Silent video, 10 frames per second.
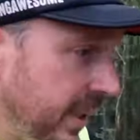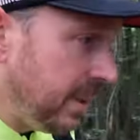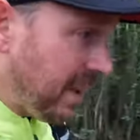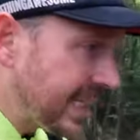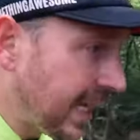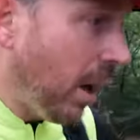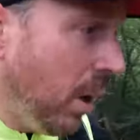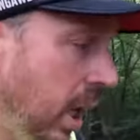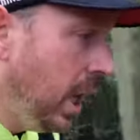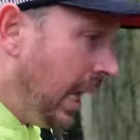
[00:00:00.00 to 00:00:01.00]
in the
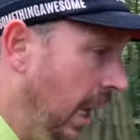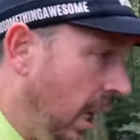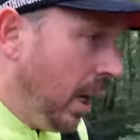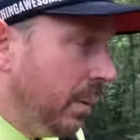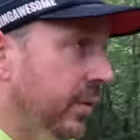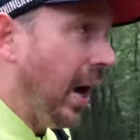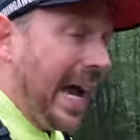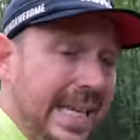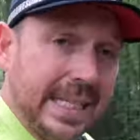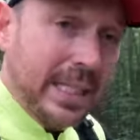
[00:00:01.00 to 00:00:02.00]
midsole. We've got
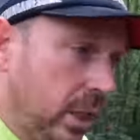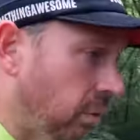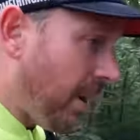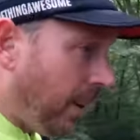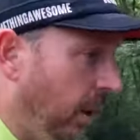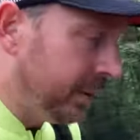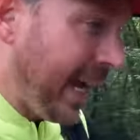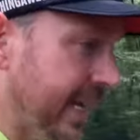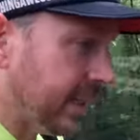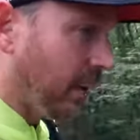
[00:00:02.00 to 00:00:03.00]
Asics grip on the
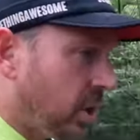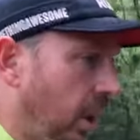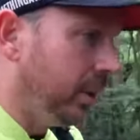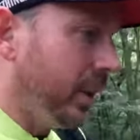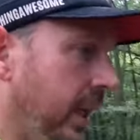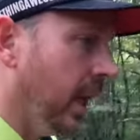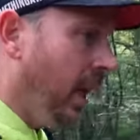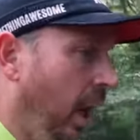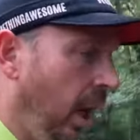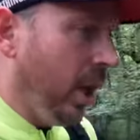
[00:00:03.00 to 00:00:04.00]
outside. I'll show you the
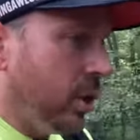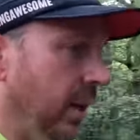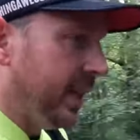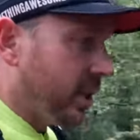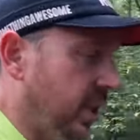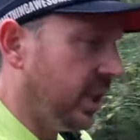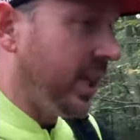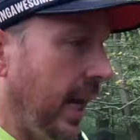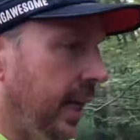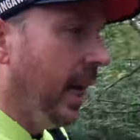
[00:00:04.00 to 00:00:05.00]
tread in just a
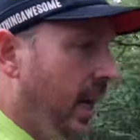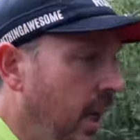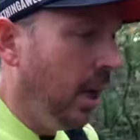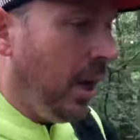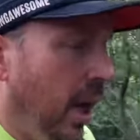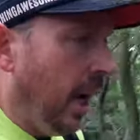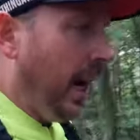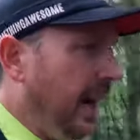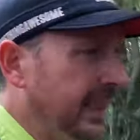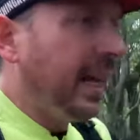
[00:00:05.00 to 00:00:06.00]
sec.
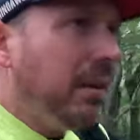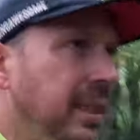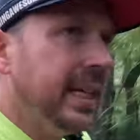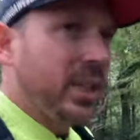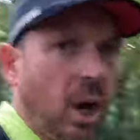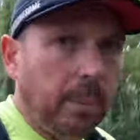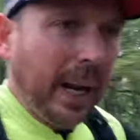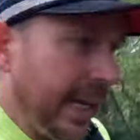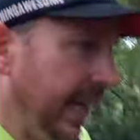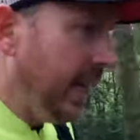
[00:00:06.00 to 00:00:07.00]
I don't think it's got a
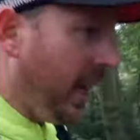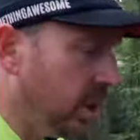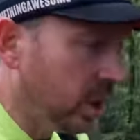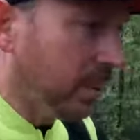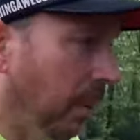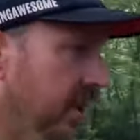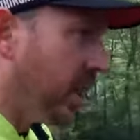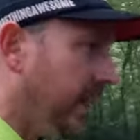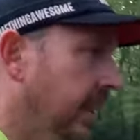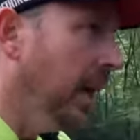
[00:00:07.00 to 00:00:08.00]
plate in it. I should have probably
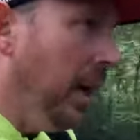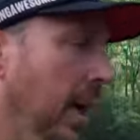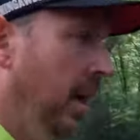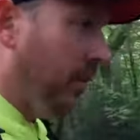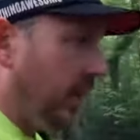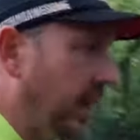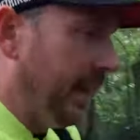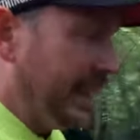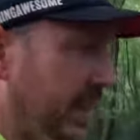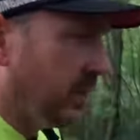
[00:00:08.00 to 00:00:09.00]
checked when I came
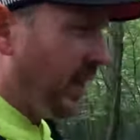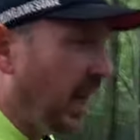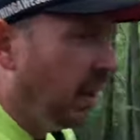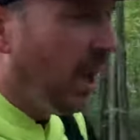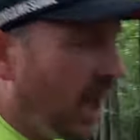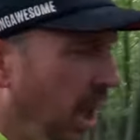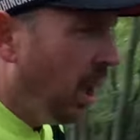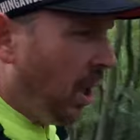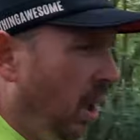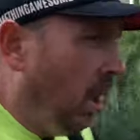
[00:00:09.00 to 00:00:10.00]
out and did this video.
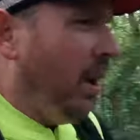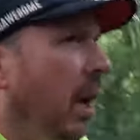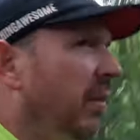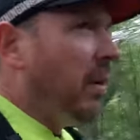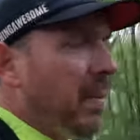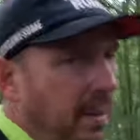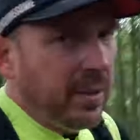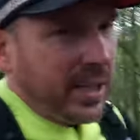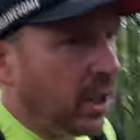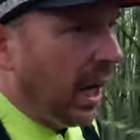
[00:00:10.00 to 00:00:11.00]
From
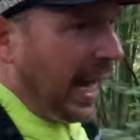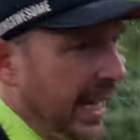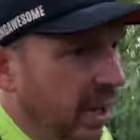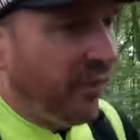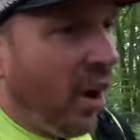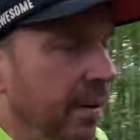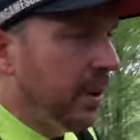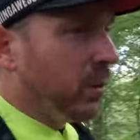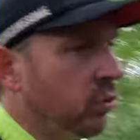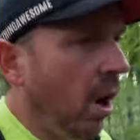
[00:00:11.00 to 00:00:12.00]
memory, it's got a
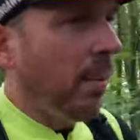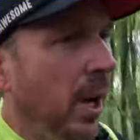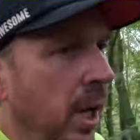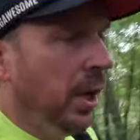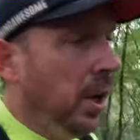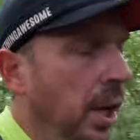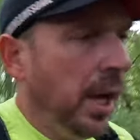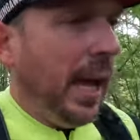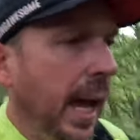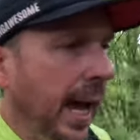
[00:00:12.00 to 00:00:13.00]
5mm drop.
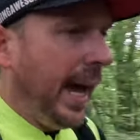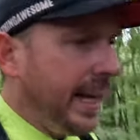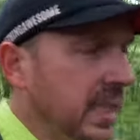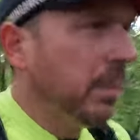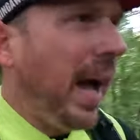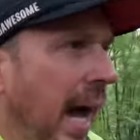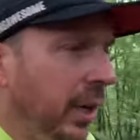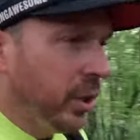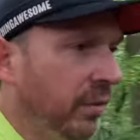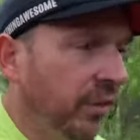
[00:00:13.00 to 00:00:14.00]
And it's about
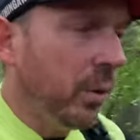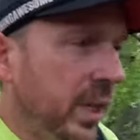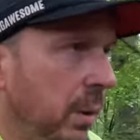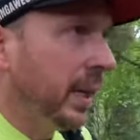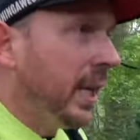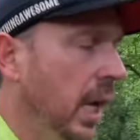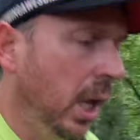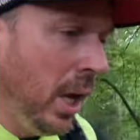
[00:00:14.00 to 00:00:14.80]
140 quid